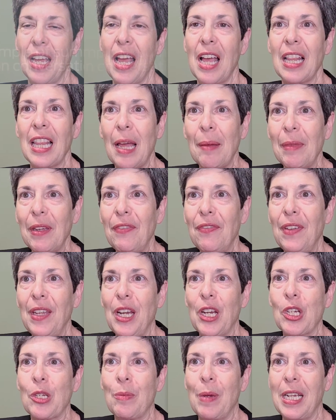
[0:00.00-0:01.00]
let me
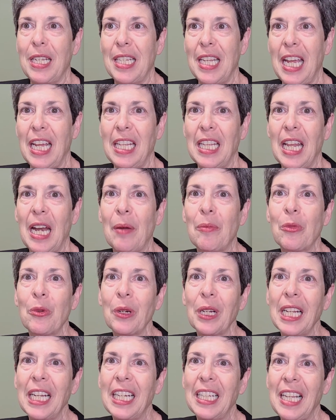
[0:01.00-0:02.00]
finish by saying that I'm
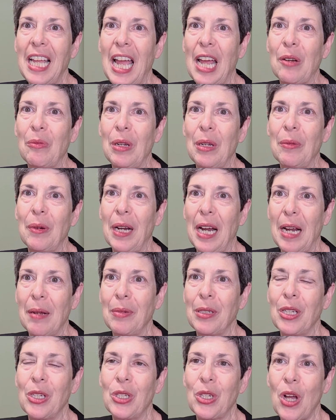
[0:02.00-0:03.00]
really glad we were able
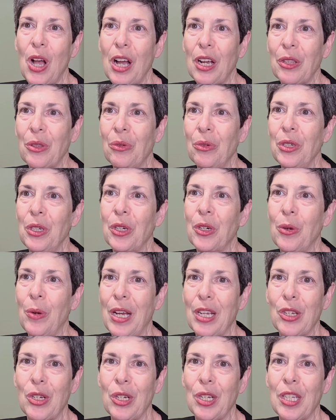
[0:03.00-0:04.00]
to talk through your
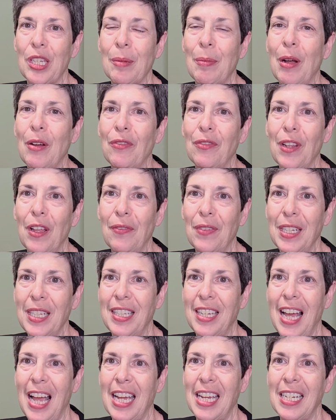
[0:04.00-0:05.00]
questions about Fluffy's
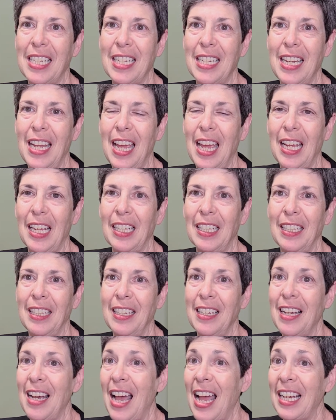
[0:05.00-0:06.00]
diet today.
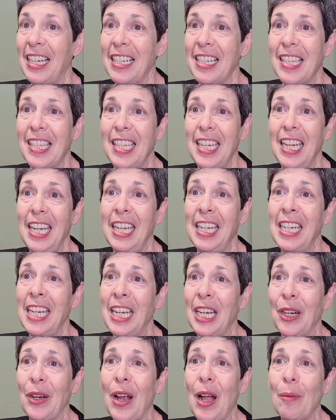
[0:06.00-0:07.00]
I can see and
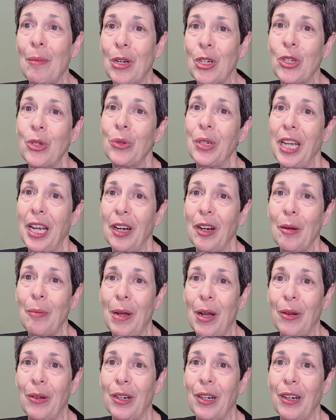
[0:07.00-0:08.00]
hear how much you care
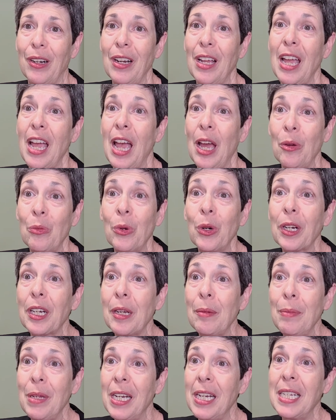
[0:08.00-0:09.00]
about her, and we're
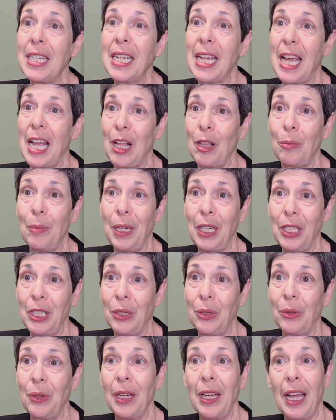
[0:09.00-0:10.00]
committed to helping
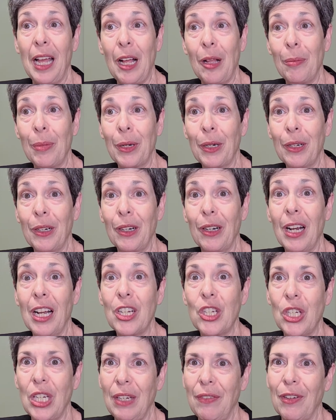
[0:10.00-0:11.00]
you help her
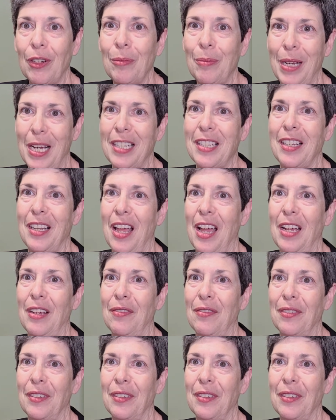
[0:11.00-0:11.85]
achieve her best life.